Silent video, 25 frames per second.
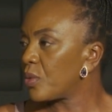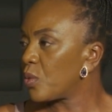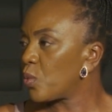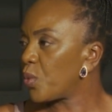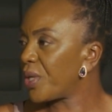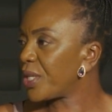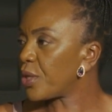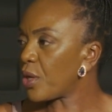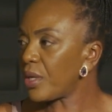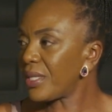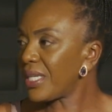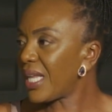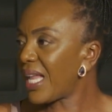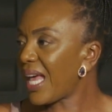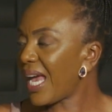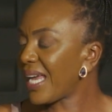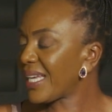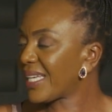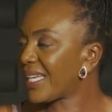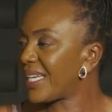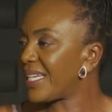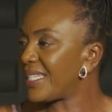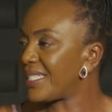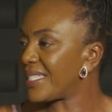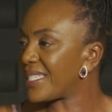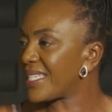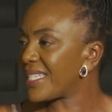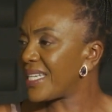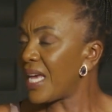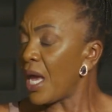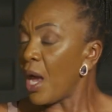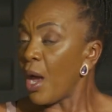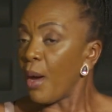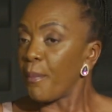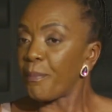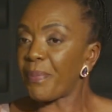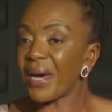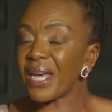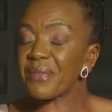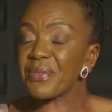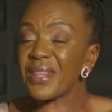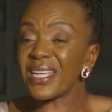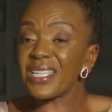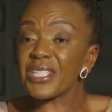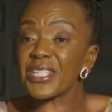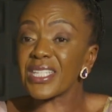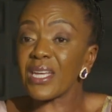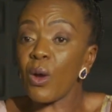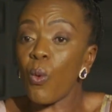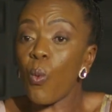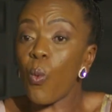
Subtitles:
We don't like it. But there's